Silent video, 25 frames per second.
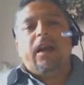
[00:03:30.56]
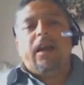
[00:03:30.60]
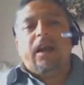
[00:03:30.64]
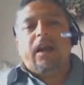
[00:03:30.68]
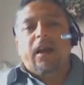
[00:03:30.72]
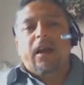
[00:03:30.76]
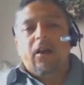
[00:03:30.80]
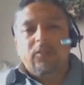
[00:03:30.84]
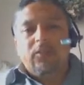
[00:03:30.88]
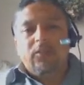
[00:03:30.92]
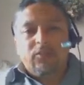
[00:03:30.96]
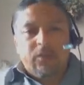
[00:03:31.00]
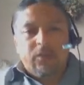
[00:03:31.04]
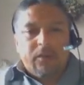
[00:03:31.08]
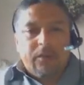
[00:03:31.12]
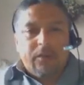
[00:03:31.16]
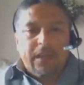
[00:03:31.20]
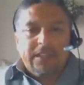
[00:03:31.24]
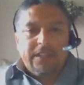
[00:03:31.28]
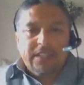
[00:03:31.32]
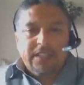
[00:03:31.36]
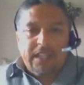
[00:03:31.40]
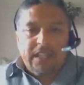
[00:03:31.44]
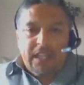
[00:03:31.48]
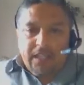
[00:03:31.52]
How to
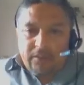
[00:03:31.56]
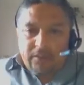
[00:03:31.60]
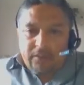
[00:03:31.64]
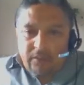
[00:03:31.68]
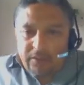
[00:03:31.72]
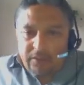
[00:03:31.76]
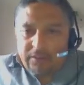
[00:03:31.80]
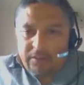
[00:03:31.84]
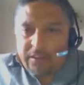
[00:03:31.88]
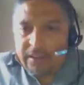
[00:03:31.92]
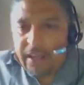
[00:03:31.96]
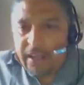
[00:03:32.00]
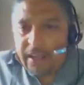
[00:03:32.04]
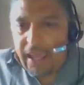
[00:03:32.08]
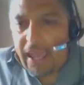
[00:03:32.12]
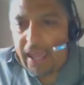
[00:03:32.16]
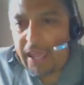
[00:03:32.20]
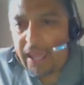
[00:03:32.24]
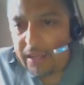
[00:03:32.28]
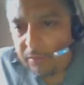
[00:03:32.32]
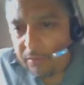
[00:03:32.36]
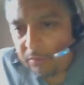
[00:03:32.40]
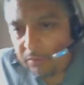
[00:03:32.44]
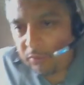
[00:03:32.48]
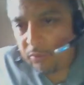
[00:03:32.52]
arrange electrons in
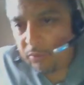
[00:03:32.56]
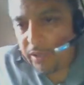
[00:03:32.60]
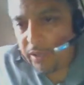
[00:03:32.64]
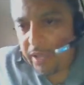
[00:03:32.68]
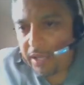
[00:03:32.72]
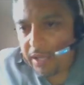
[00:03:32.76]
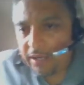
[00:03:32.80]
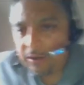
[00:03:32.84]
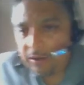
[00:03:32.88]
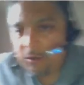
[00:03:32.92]
atoms? We got to